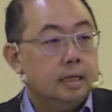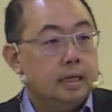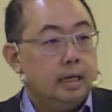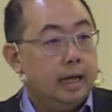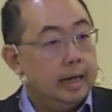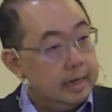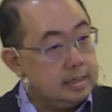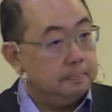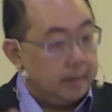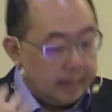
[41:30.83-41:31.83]
And as
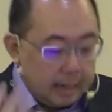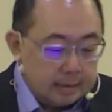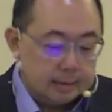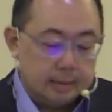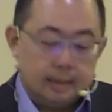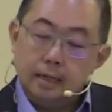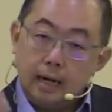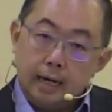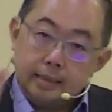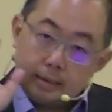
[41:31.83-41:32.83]
a pastor,
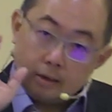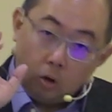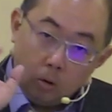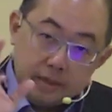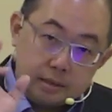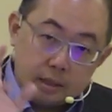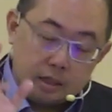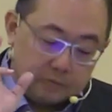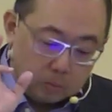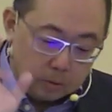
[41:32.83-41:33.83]
I always think
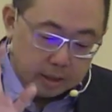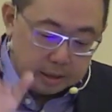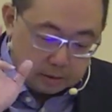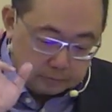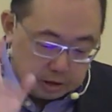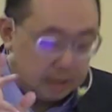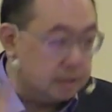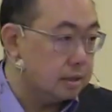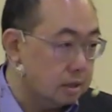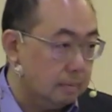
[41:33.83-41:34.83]
of the words of
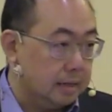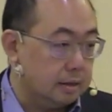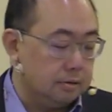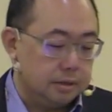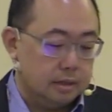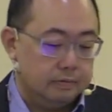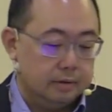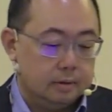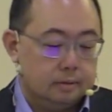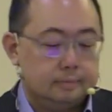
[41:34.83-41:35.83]
Jesus in Matthew 7.
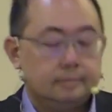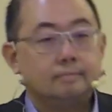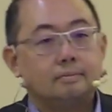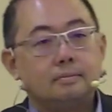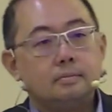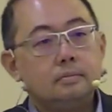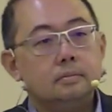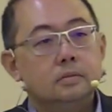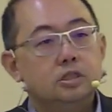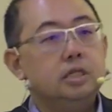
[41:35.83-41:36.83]

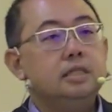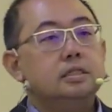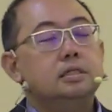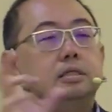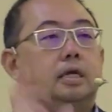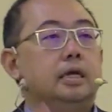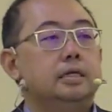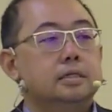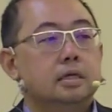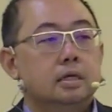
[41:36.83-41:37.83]
Jesus
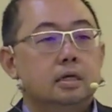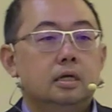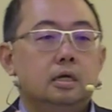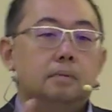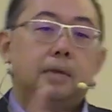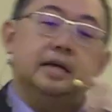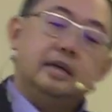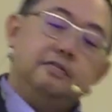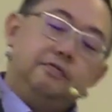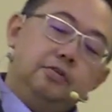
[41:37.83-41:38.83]
says, by
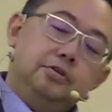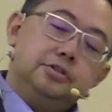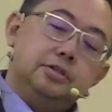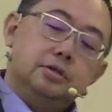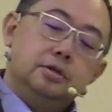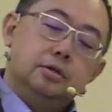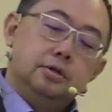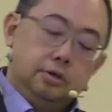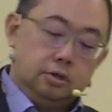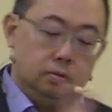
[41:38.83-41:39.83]
their fruit,
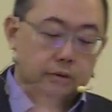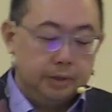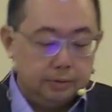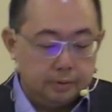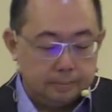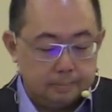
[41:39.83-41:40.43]
you will know them.